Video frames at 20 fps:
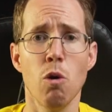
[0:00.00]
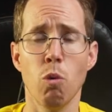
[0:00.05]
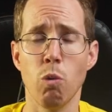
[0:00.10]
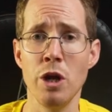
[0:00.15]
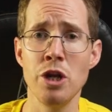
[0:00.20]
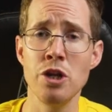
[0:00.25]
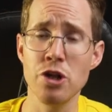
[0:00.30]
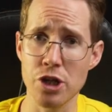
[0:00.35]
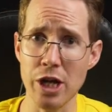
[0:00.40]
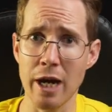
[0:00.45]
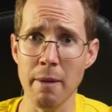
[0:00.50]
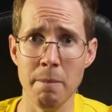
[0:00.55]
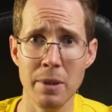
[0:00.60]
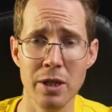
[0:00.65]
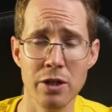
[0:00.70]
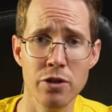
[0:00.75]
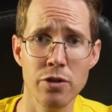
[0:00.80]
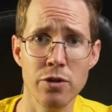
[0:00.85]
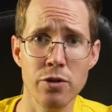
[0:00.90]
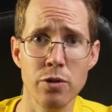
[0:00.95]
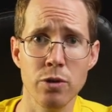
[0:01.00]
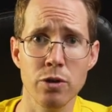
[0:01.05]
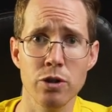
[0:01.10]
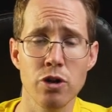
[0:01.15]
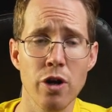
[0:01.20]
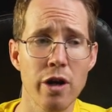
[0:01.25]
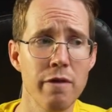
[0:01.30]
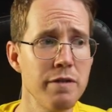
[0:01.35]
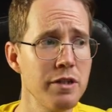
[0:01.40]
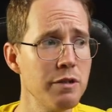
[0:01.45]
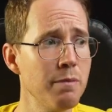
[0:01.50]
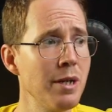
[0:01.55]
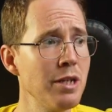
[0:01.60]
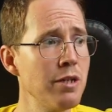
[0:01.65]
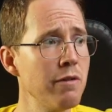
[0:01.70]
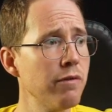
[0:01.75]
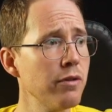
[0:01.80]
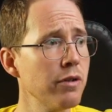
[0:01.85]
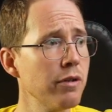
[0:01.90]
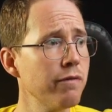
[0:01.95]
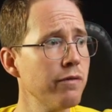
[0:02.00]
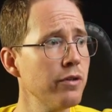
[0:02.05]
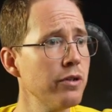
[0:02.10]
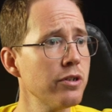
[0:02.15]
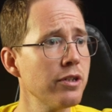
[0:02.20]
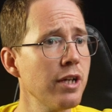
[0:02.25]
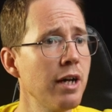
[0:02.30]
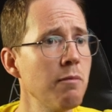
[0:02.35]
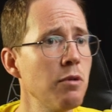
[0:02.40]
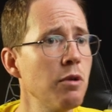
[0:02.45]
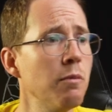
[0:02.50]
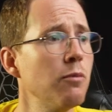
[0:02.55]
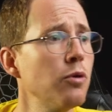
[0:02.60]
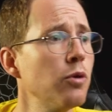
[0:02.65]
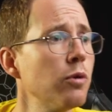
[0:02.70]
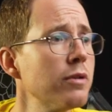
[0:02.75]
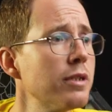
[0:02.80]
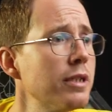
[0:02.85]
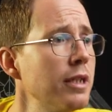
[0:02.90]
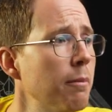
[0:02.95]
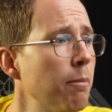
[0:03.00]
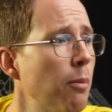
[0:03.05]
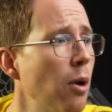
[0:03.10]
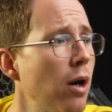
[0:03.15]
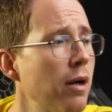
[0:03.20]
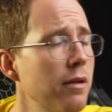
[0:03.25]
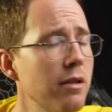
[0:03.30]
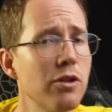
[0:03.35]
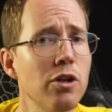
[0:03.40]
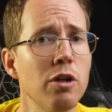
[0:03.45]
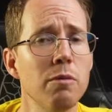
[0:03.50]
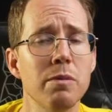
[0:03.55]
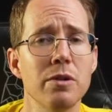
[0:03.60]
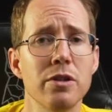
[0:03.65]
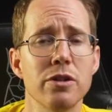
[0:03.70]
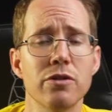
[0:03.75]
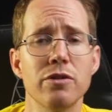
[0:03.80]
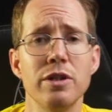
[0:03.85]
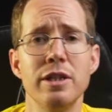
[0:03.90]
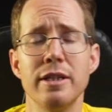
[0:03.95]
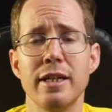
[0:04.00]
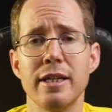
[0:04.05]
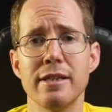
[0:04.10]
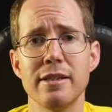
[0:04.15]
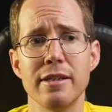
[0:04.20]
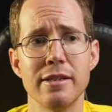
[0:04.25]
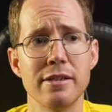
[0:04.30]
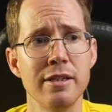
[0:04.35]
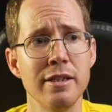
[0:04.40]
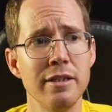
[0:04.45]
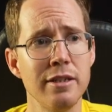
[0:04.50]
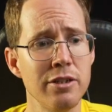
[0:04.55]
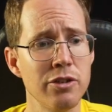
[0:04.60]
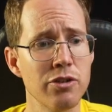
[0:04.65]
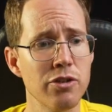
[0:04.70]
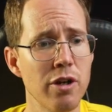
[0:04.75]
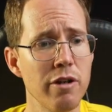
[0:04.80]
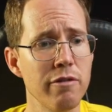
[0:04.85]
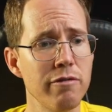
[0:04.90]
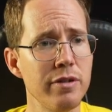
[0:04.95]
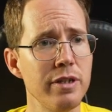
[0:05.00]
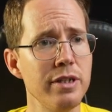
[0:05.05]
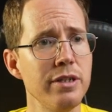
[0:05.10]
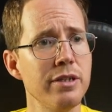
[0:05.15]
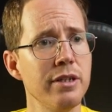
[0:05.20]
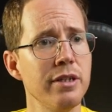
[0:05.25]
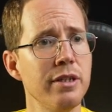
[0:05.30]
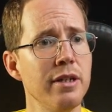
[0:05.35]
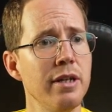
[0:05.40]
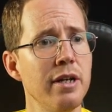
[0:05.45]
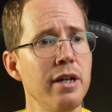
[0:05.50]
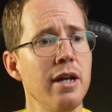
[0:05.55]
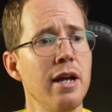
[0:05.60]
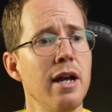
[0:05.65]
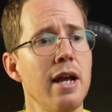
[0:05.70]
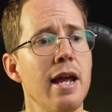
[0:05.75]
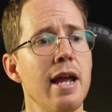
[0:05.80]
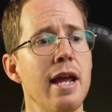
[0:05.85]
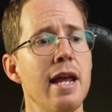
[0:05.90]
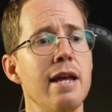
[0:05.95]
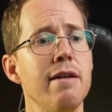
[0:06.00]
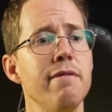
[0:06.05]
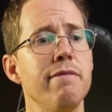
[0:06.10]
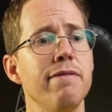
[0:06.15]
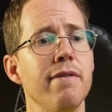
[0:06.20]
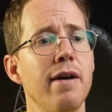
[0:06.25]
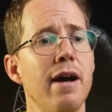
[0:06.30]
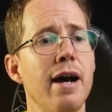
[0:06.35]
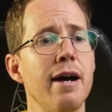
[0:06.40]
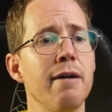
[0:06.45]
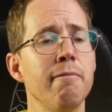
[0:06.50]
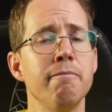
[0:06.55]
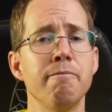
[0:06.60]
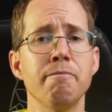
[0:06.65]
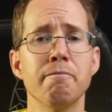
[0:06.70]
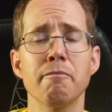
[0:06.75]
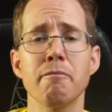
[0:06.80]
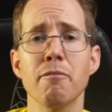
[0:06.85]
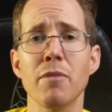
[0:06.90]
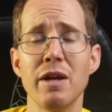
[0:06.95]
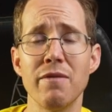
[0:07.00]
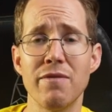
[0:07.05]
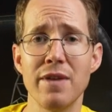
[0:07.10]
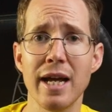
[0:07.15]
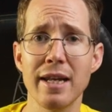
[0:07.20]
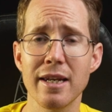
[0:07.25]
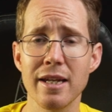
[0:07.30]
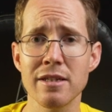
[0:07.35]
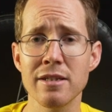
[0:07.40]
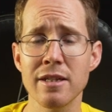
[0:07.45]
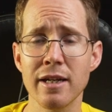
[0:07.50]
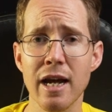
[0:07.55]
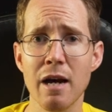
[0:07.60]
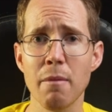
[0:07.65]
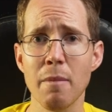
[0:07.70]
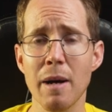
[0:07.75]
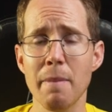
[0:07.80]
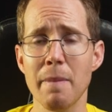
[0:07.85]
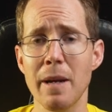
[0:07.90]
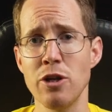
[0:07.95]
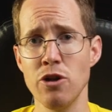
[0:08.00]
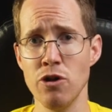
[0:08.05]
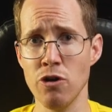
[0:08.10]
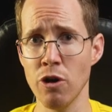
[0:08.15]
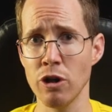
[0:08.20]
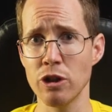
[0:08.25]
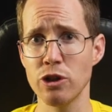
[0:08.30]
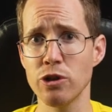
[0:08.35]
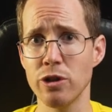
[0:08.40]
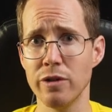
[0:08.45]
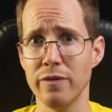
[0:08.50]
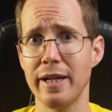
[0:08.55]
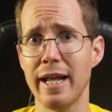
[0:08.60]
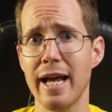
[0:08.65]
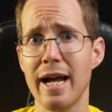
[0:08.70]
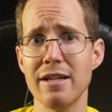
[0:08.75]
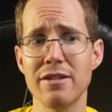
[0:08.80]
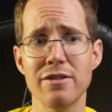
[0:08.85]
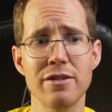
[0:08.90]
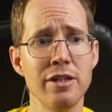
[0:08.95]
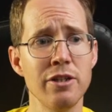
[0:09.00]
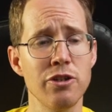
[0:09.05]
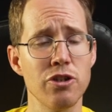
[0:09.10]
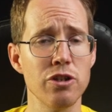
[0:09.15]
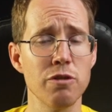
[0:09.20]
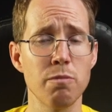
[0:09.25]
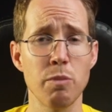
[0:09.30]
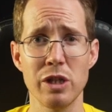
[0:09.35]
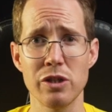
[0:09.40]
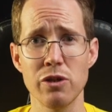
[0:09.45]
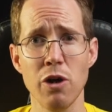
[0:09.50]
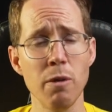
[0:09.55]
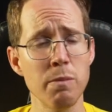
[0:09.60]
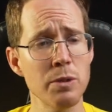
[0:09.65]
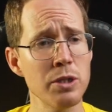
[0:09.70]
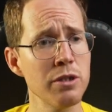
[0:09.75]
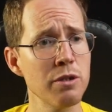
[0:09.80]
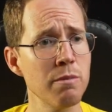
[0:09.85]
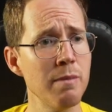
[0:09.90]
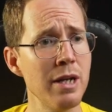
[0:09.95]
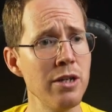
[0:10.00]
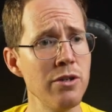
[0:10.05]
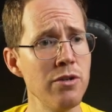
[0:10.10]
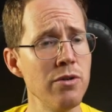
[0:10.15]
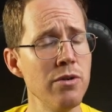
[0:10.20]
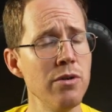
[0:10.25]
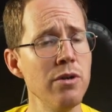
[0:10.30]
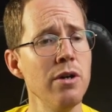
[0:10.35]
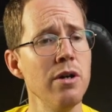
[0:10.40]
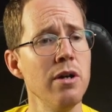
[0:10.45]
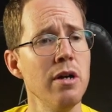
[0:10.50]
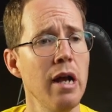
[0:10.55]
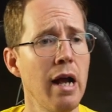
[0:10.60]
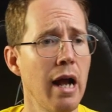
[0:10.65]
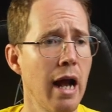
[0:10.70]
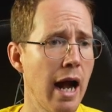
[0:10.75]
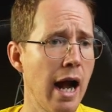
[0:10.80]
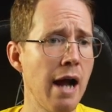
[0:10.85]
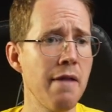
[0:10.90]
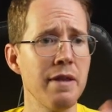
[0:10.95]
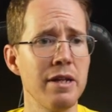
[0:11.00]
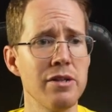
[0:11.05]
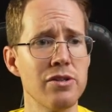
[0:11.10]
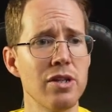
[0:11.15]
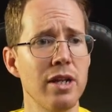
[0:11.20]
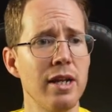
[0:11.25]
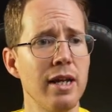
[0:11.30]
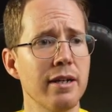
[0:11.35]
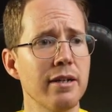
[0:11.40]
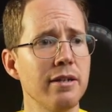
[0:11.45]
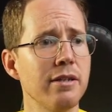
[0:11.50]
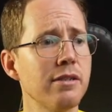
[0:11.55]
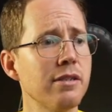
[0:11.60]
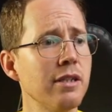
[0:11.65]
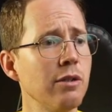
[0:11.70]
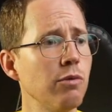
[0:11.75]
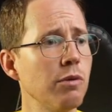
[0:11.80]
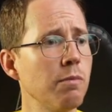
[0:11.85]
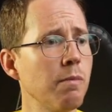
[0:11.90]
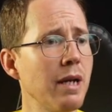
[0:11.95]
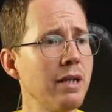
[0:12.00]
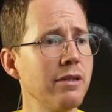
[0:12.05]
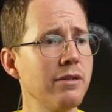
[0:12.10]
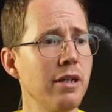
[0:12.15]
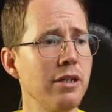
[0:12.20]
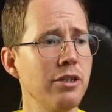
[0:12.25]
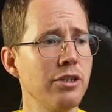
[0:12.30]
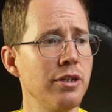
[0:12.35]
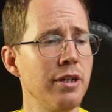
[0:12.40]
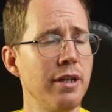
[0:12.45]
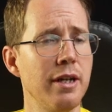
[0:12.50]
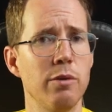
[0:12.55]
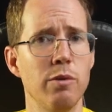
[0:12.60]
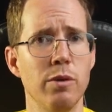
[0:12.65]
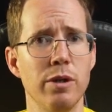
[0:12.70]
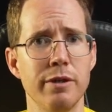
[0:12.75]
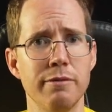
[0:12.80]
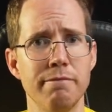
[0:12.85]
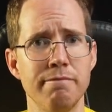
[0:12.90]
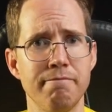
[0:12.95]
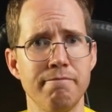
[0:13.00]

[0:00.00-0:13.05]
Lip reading: When you jump into your trophies menu for the first time, you'll see a bar at the top of the screen that says syncing trophies. If that doesn't come up and you're not sure if it has synced, just press options menu and then select sync with PlayStation Network.